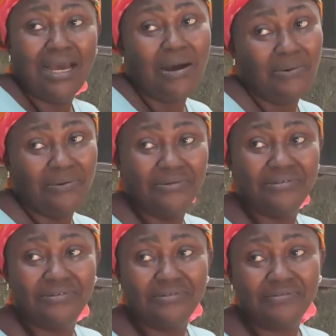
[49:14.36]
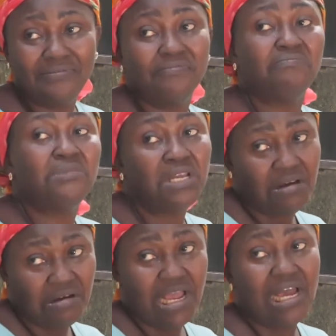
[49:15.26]
Oh,
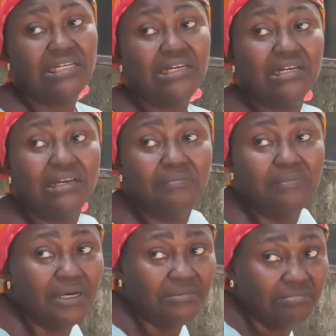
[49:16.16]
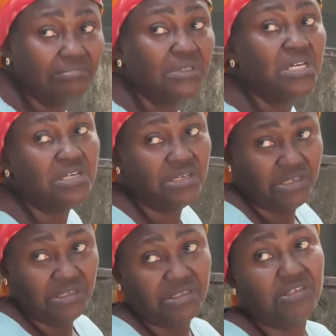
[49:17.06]
pray Adeleke Mma,
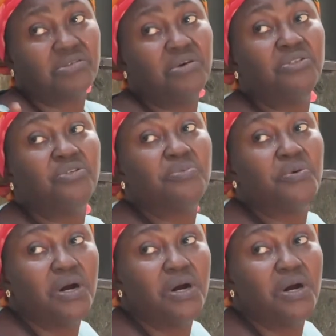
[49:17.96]
it is going to be